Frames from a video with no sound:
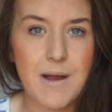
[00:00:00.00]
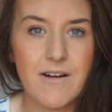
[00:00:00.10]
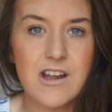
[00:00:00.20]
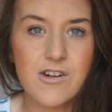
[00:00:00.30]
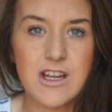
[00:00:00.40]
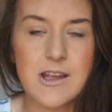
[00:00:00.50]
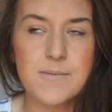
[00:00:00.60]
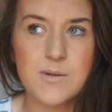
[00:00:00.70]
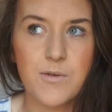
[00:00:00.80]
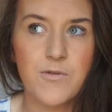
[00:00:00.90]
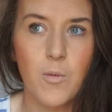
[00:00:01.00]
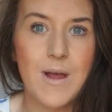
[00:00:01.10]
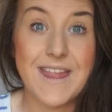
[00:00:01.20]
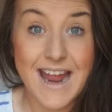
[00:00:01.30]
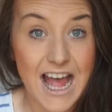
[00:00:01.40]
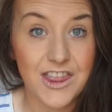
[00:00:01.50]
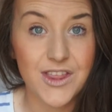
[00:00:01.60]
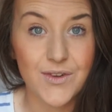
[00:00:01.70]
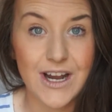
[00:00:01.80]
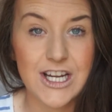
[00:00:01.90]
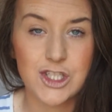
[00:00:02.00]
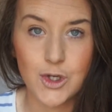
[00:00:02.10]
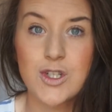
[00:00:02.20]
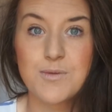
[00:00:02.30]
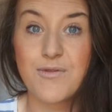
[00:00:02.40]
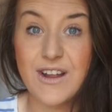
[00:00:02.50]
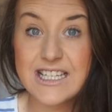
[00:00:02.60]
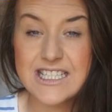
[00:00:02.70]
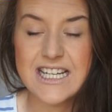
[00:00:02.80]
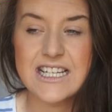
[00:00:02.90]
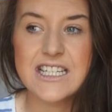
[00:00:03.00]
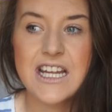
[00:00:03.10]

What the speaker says: barrier creams were for when they had the rash, not to prevent it.